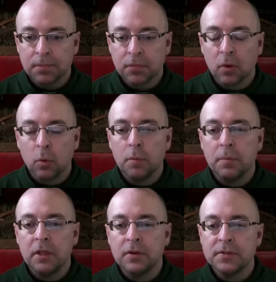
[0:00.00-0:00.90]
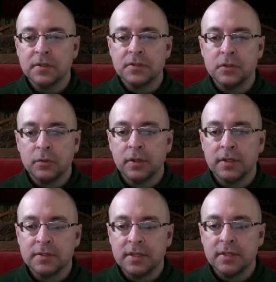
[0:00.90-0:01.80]
What Peterson is doing
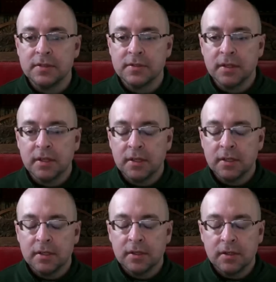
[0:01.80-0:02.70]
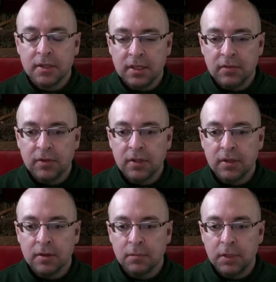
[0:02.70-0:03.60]
is he is
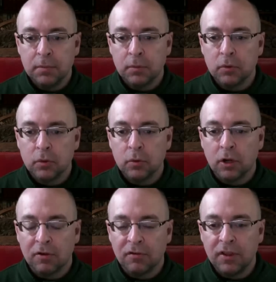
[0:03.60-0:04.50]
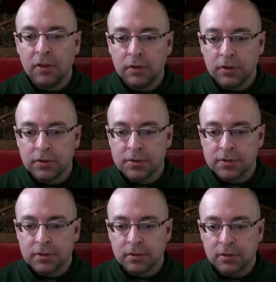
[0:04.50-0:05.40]
giving people who are failures
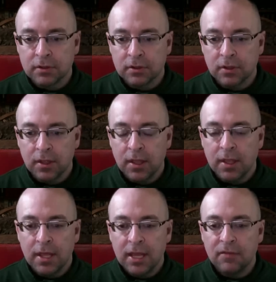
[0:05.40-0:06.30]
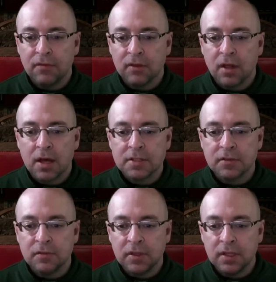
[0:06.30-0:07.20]
a
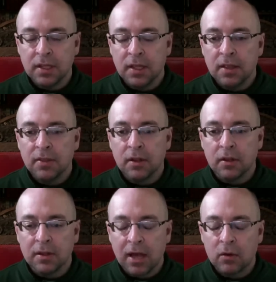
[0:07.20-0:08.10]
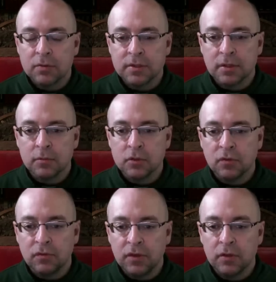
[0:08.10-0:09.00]
philosophy that allows them to
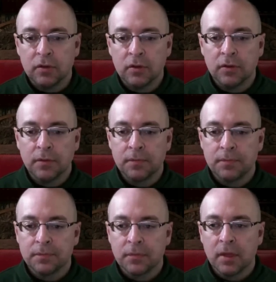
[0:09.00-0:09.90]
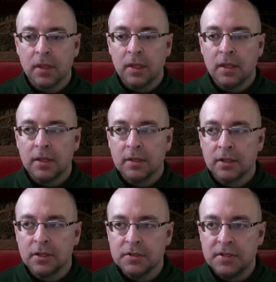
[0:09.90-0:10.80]
feel
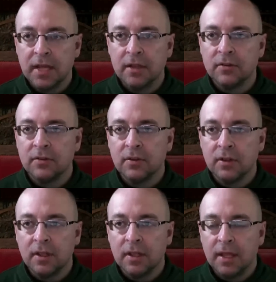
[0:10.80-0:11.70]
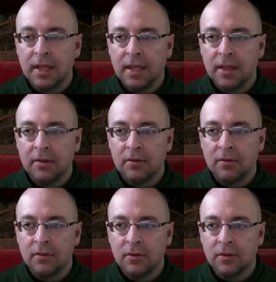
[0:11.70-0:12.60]
content and
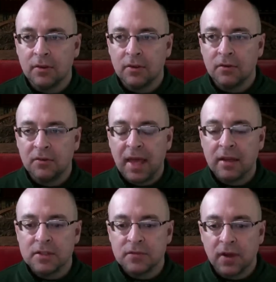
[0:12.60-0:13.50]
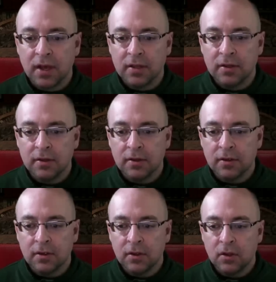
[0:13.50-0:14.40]
satisfied
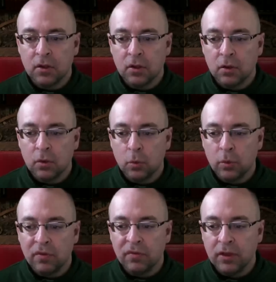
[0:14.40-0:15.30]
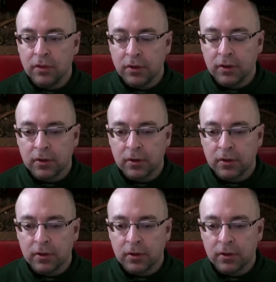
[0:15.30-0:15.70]
with failure.